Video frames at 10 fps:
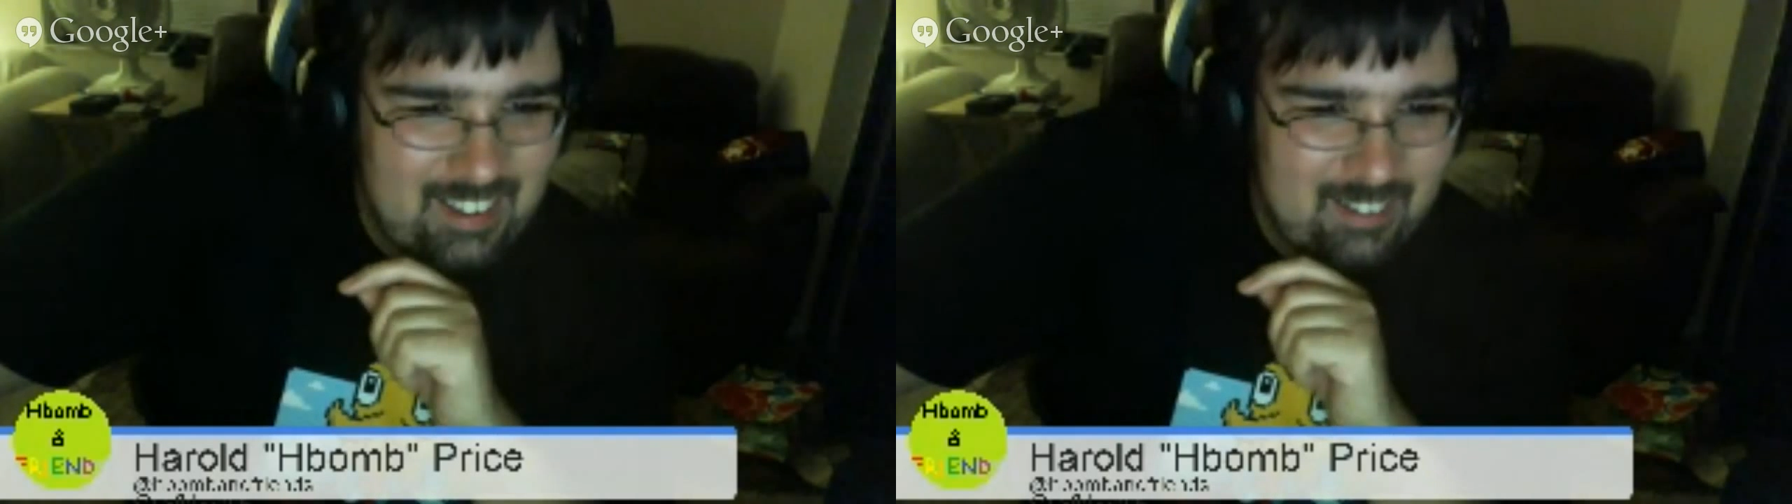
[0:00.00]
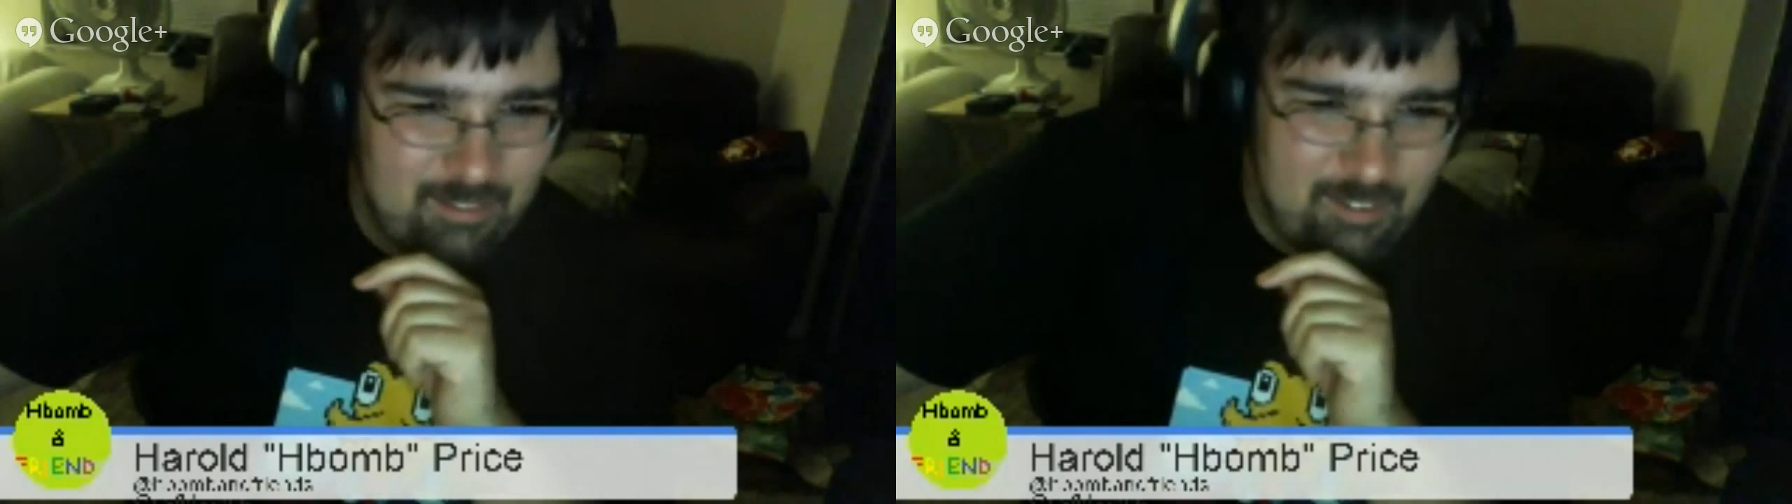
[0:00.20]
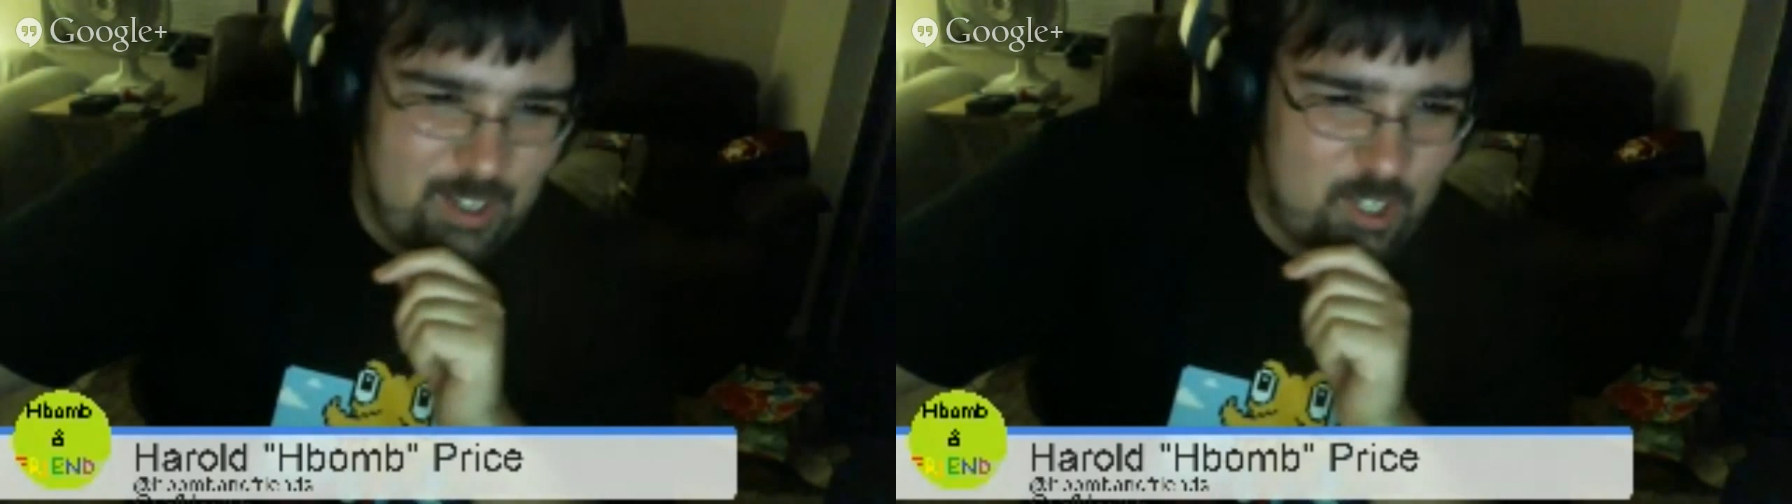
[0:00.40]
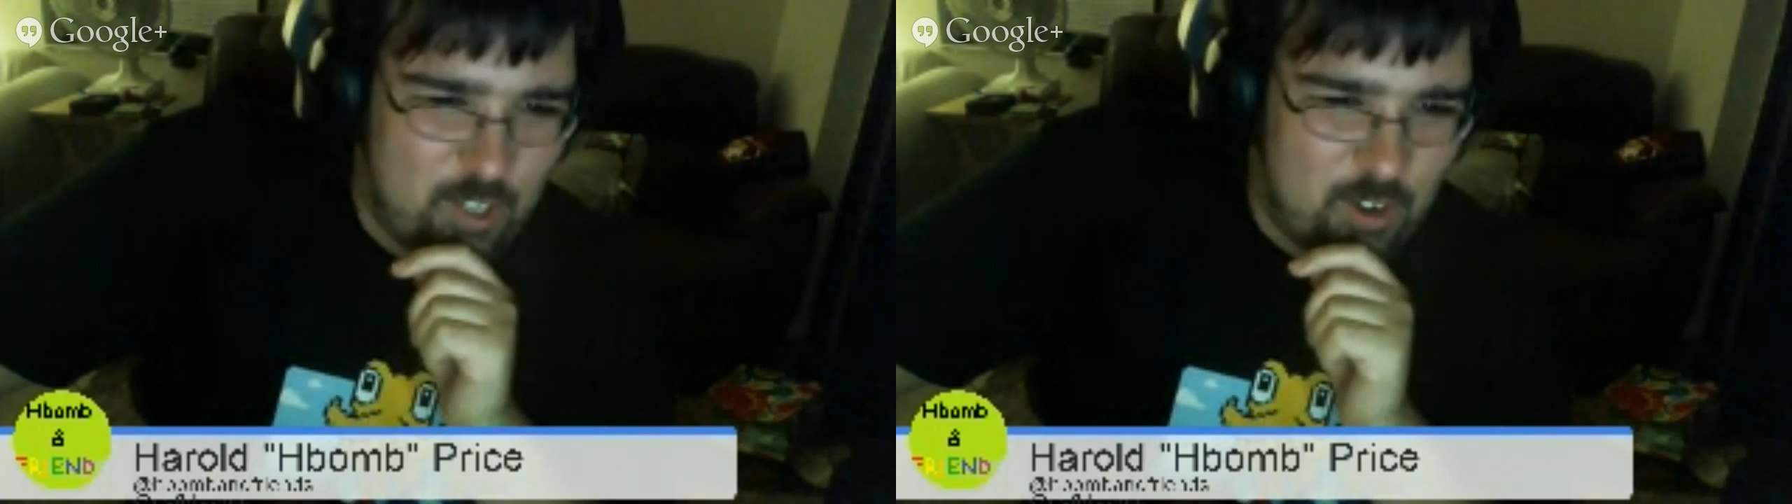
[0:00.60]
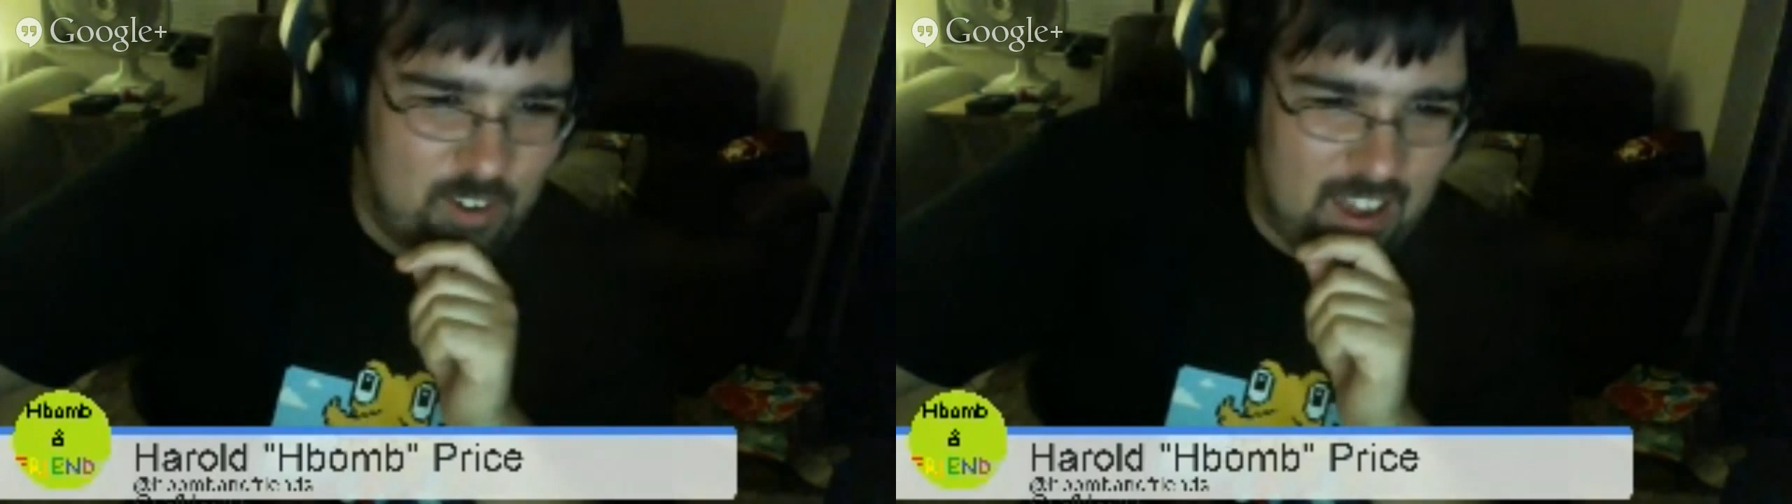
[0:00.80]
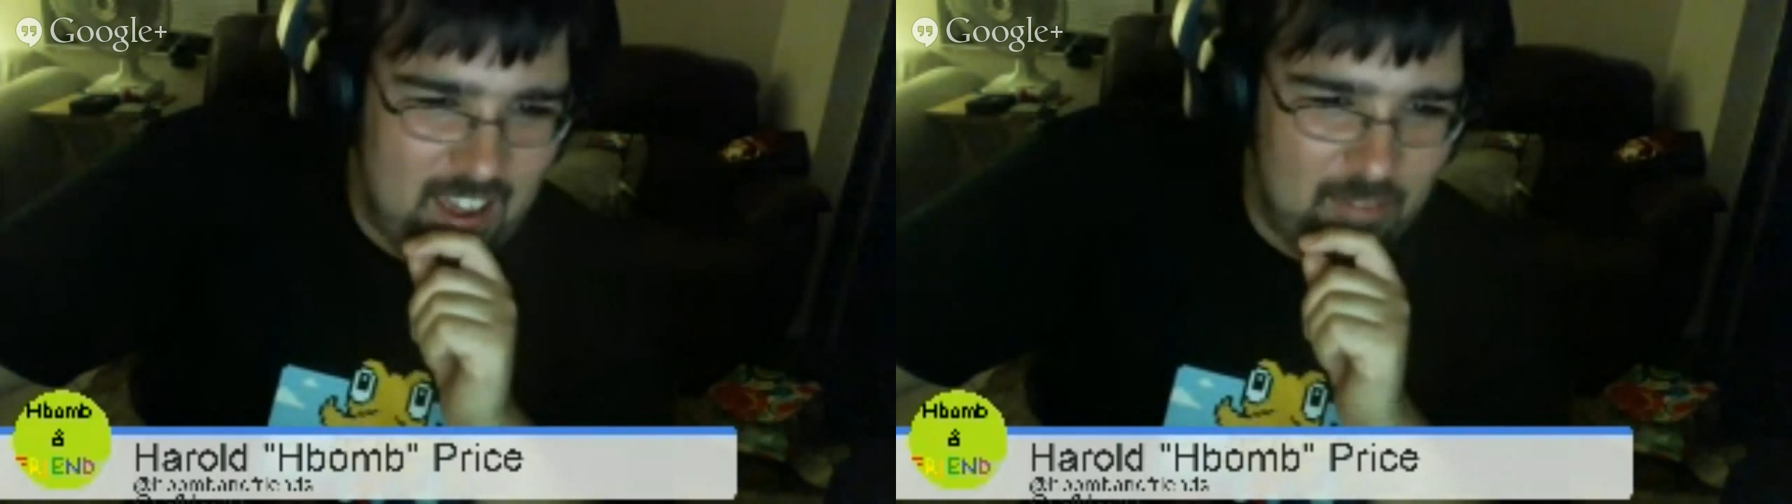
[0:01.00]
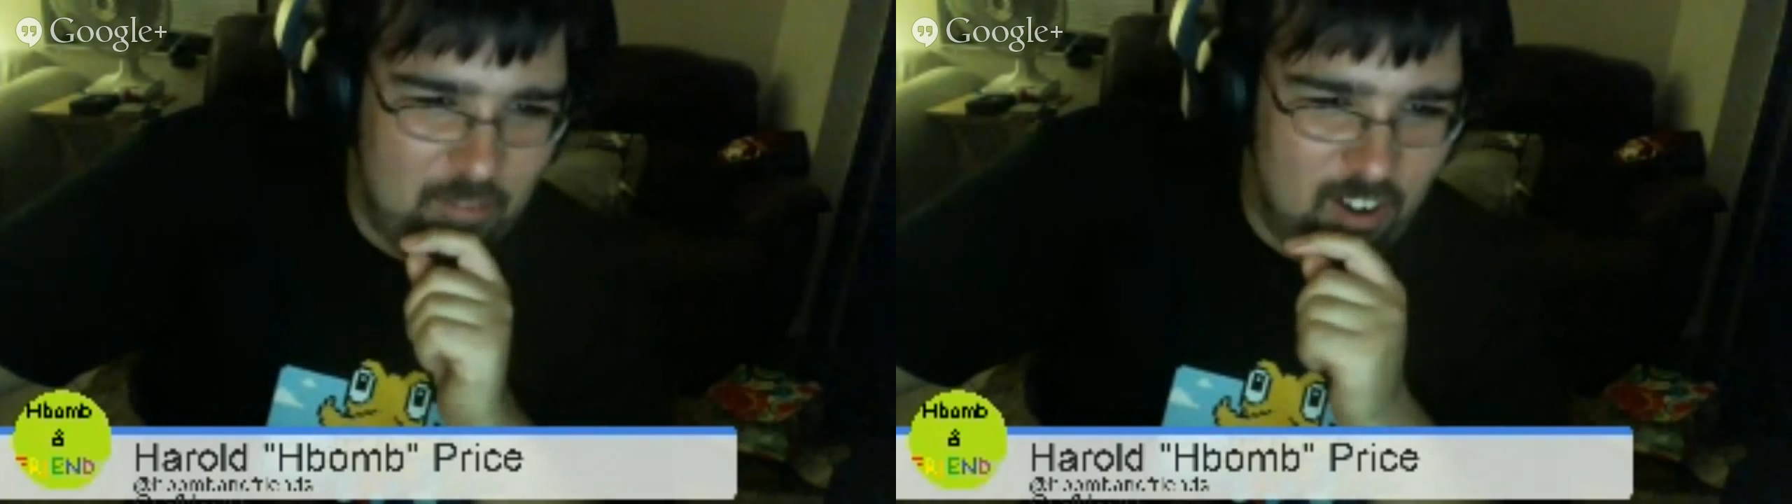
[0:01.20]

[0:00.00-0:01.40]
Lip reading: Reggie don't and